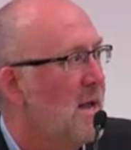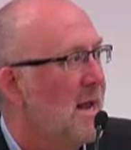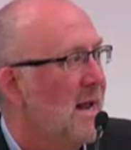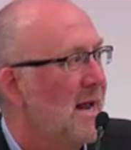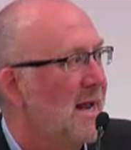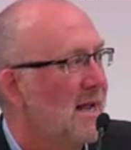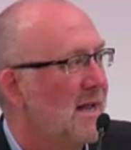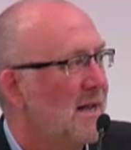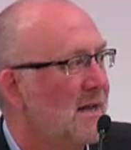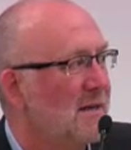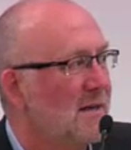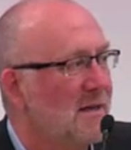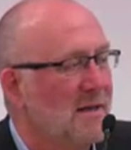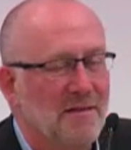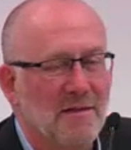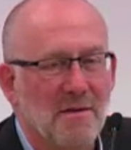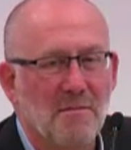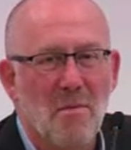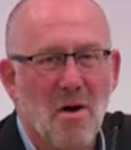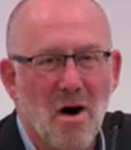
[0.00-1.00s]
and
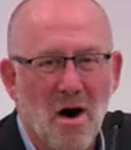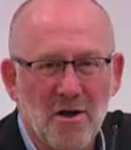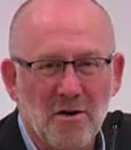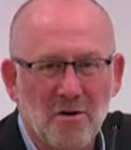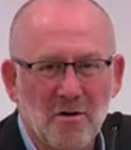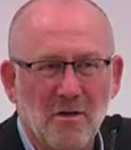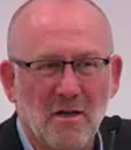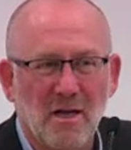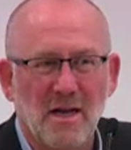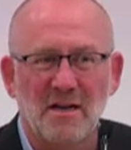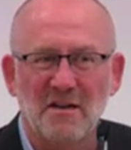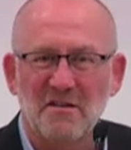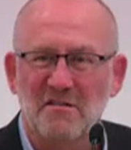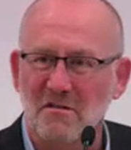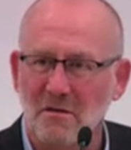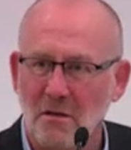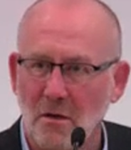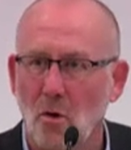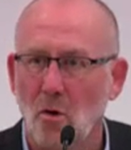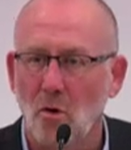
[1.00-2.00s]
the model and its
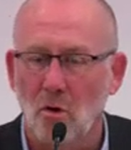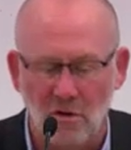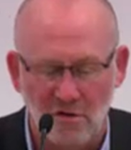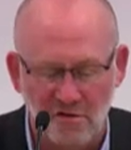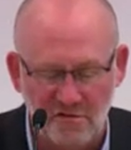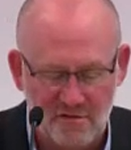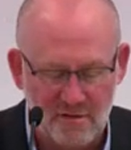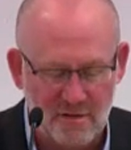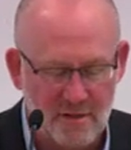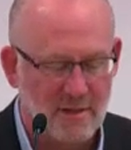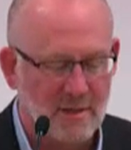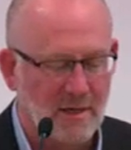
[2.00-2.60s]
goals.